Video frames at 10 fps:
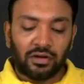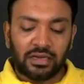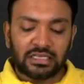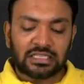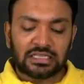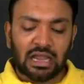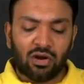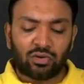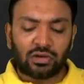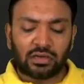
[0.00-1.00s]

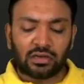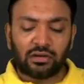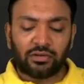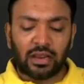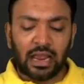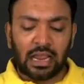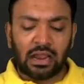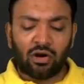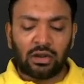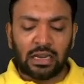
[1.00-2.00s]
Discount
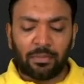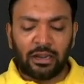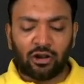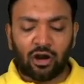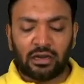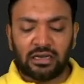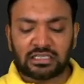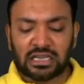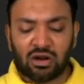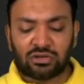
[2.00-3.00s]
account debit or
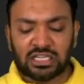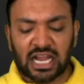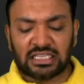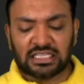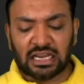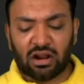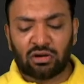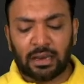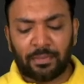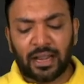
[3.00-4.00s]
discount charges
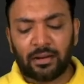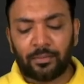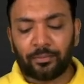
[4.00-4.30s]
account debit